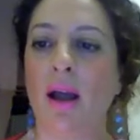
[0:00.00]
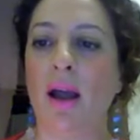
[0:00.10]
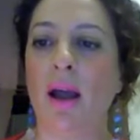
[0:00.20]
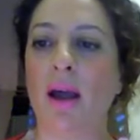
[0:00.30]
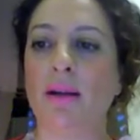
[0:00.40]

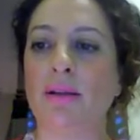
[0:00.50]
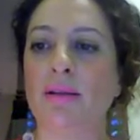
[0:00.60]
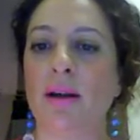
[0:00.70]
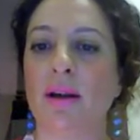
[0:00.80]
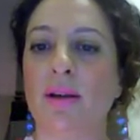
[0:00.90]
And
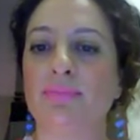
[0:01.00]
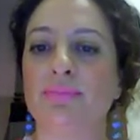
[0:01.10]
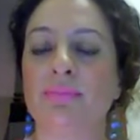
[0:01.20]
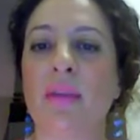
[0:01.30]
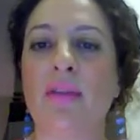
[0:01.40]

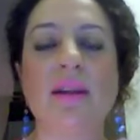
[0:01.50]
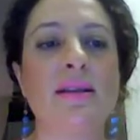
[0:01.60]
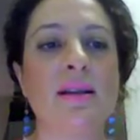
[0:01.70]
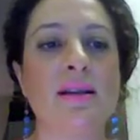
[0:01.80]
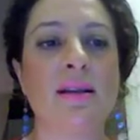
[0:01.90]
this
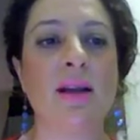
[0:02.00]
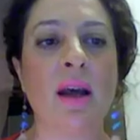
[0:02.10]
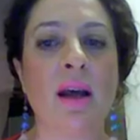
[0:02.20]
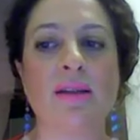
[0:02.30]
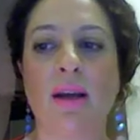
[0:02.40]
is
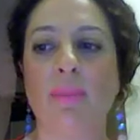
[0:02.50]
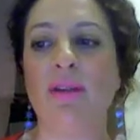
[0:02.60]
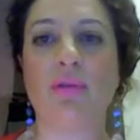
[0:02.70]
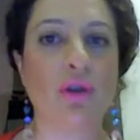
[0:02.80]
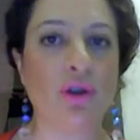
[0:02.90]
something
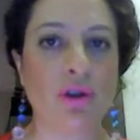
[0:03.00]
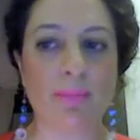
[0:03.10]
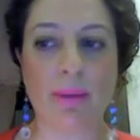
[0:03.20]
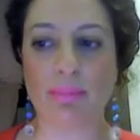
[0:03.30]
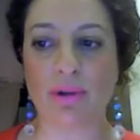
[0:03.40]
for you to
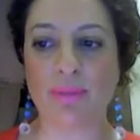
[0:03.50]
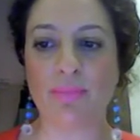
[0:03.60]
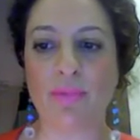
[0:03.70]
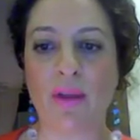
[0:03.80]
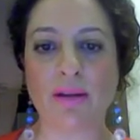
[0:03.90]
remember,
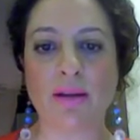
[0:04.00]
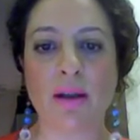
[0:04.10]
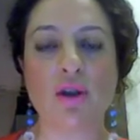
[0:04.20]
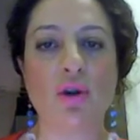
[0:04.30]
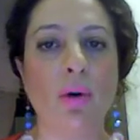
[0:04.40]
that
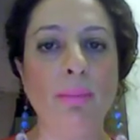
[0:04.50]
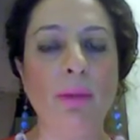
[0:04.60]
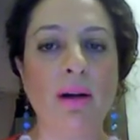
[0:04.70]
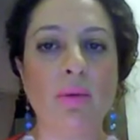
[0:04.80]
no matter